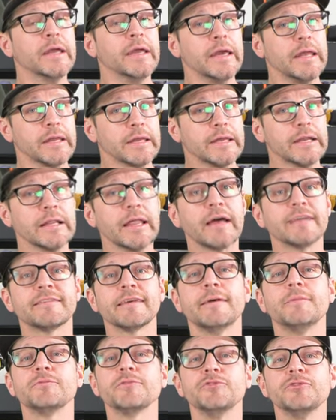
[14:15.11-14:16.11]
And again, a lot of
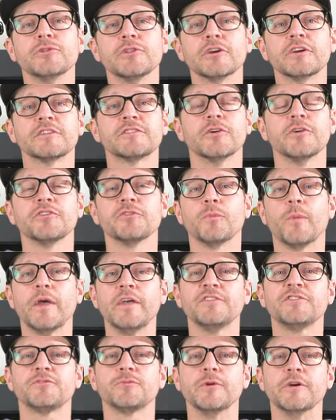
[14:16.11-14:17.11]
times when you look at those
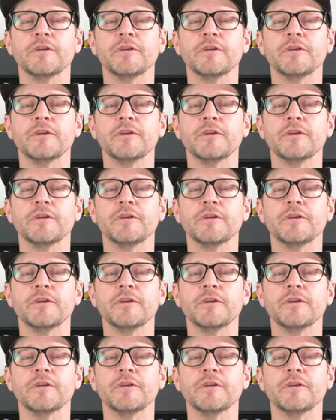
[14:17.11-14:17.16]
waist